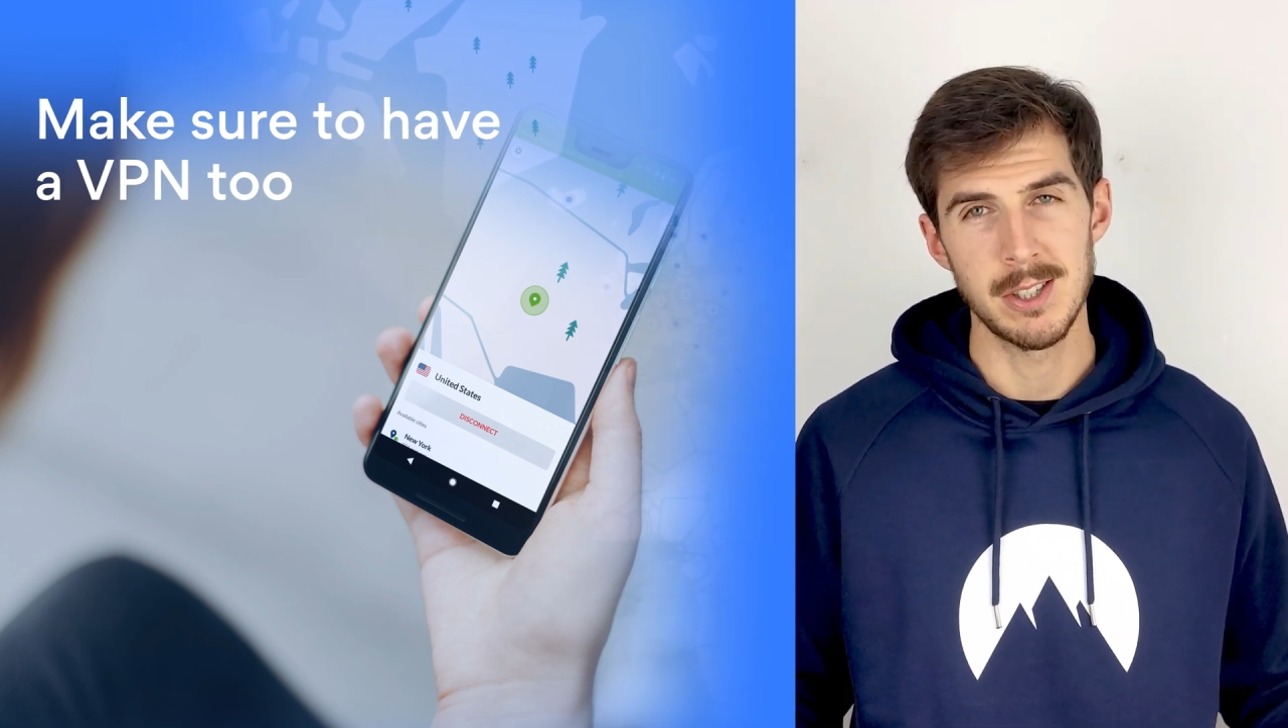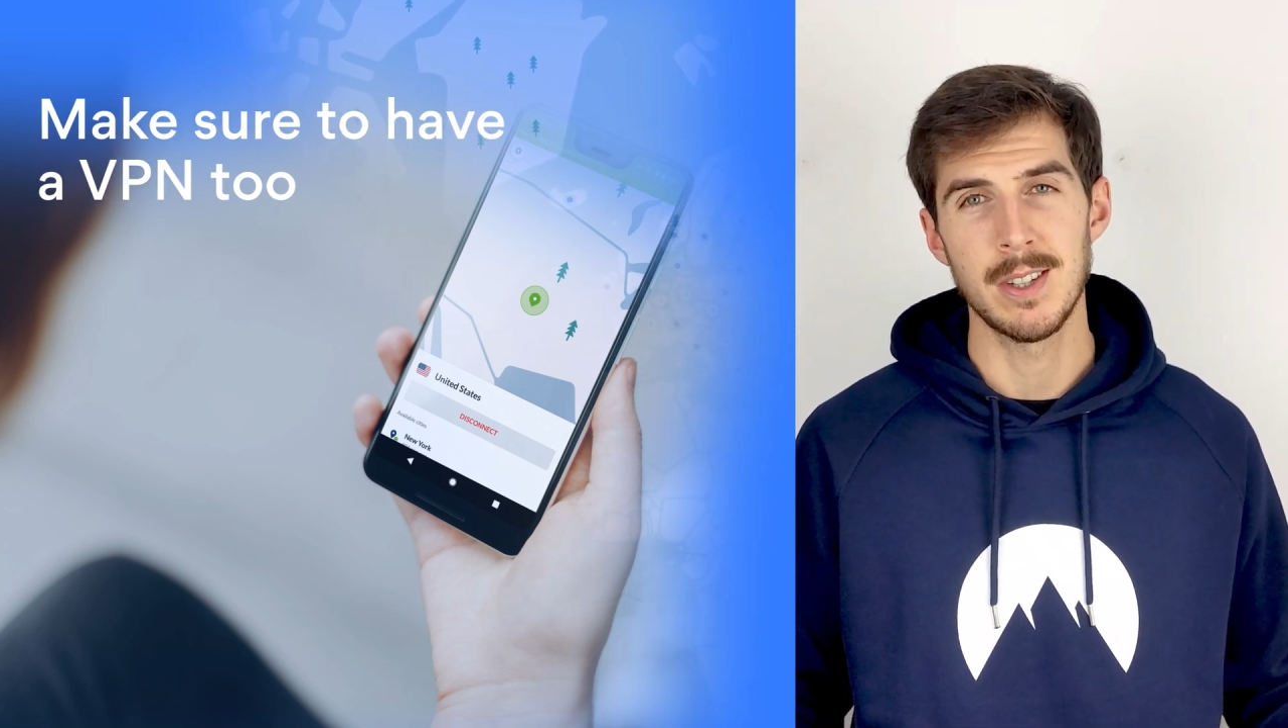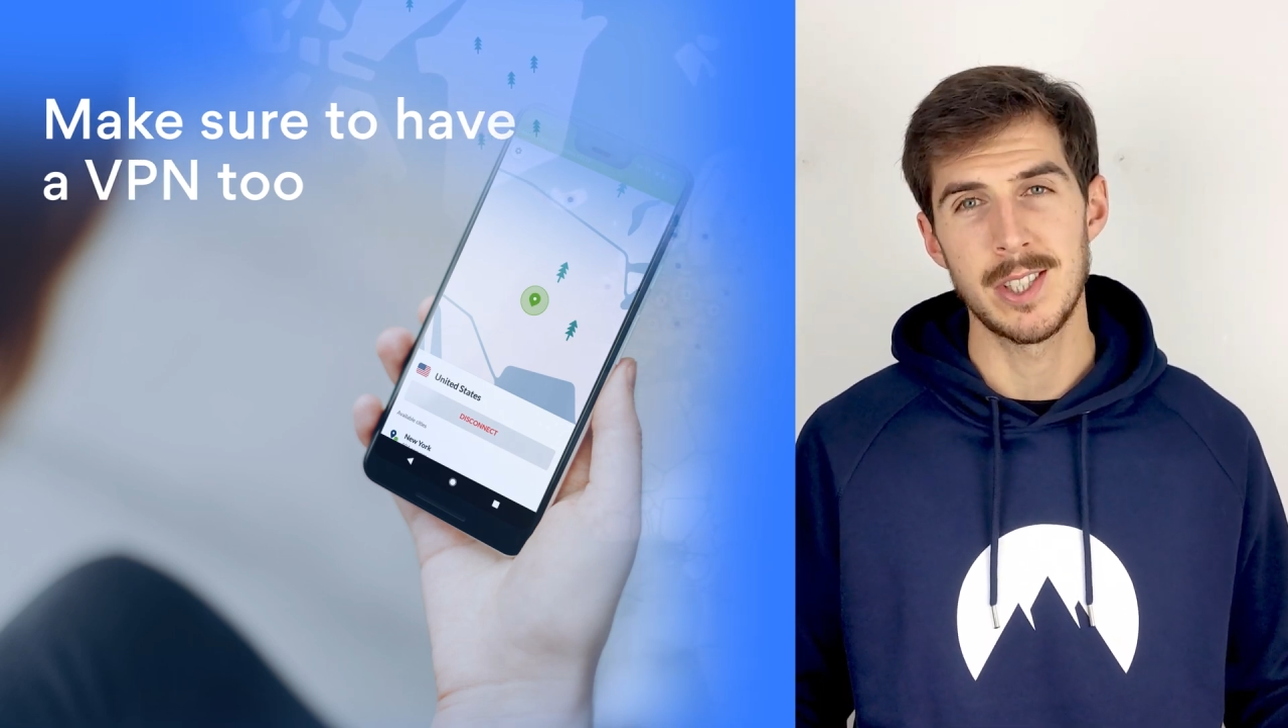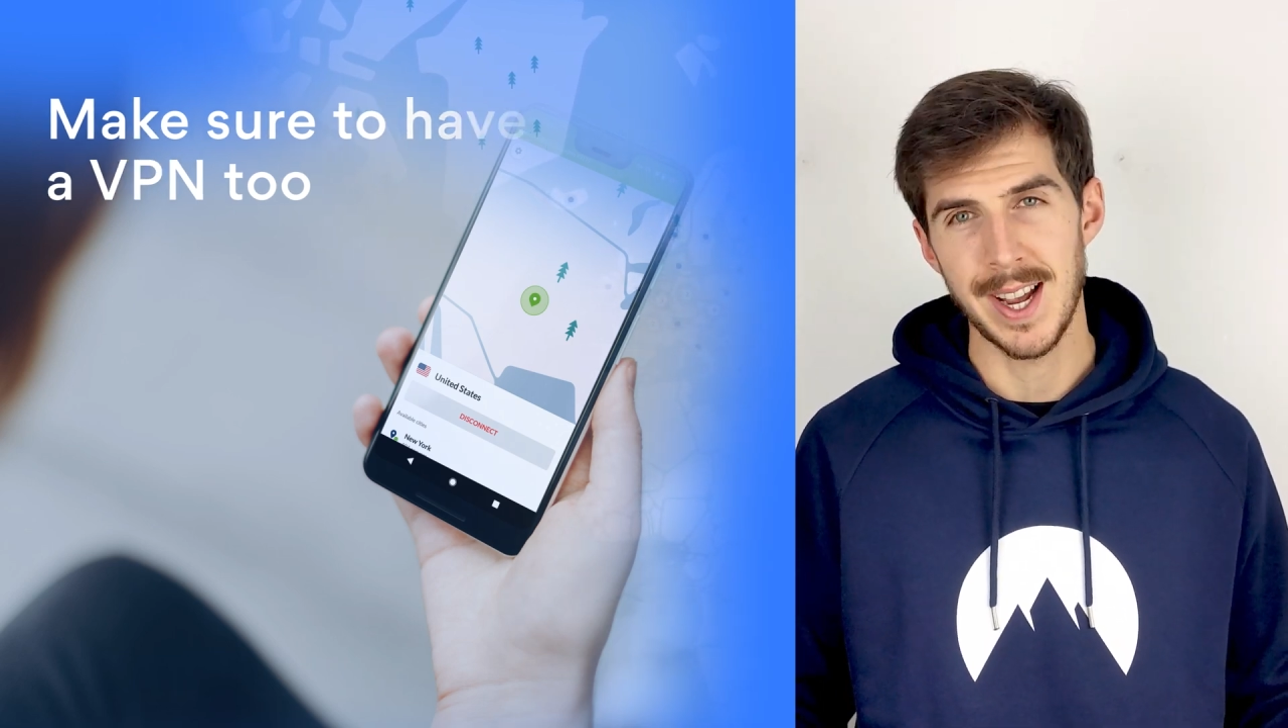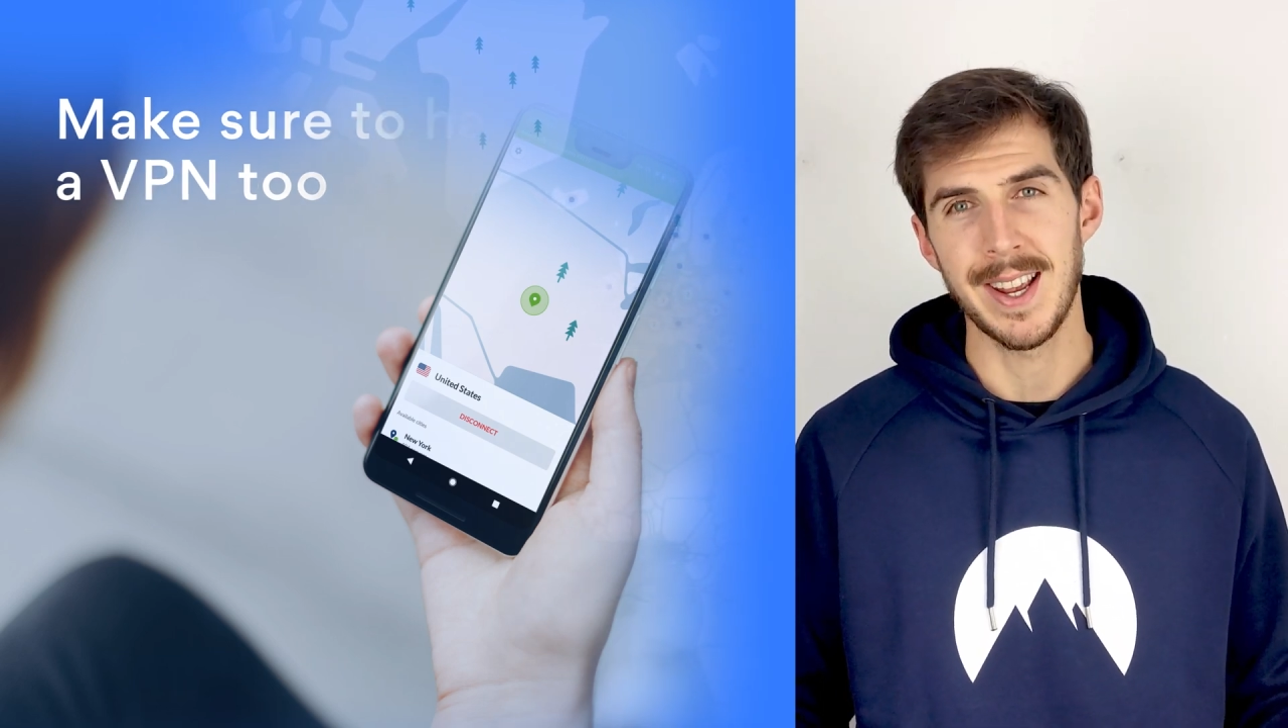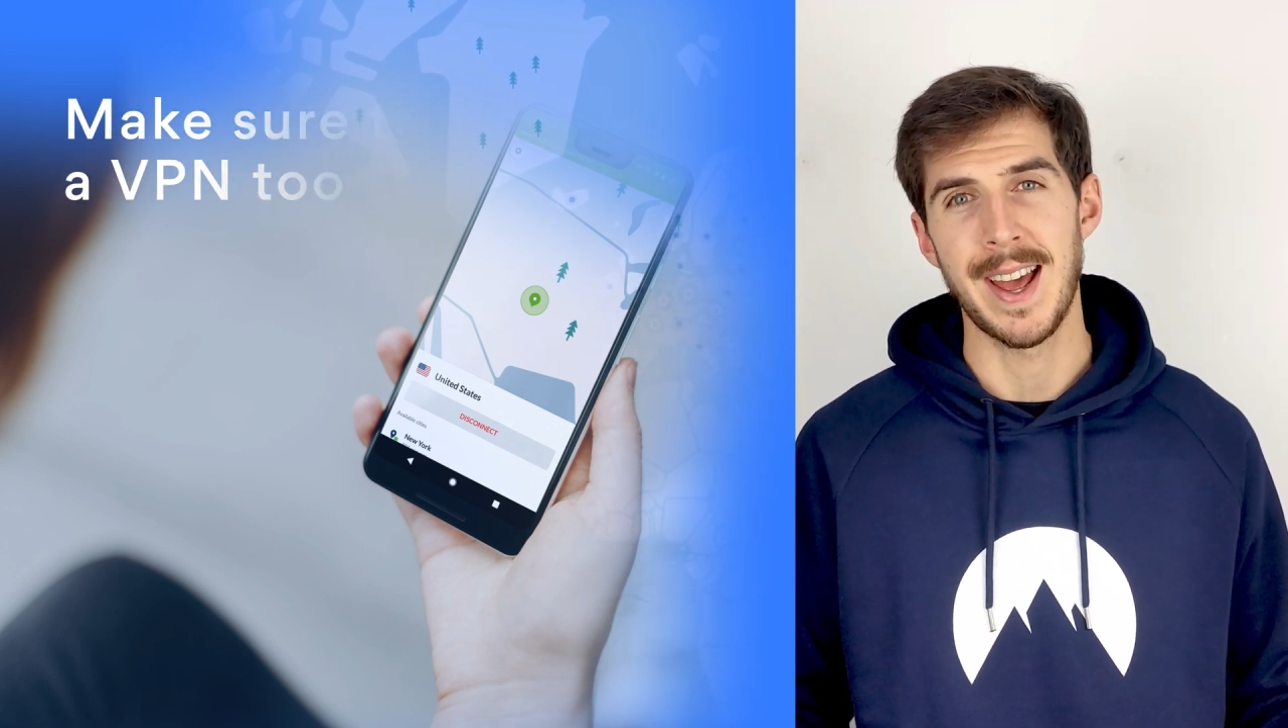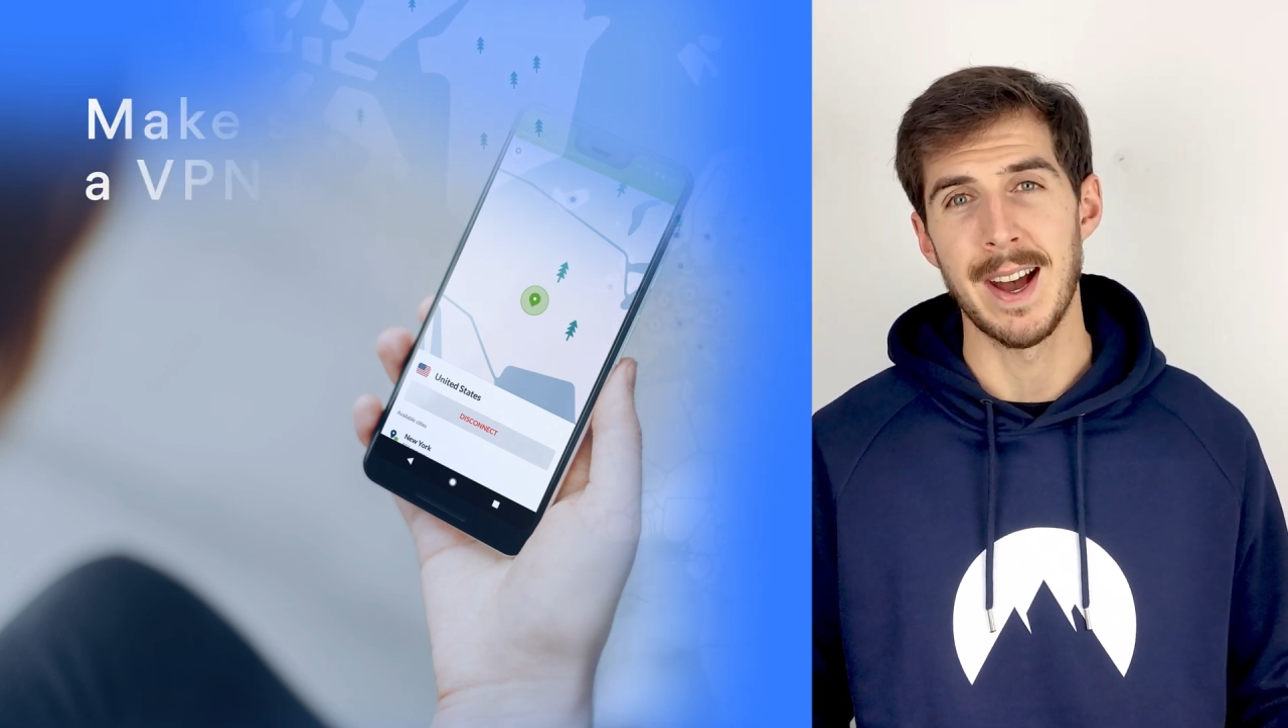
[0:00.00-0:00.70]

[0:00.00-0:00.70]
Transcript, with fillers: sure to check it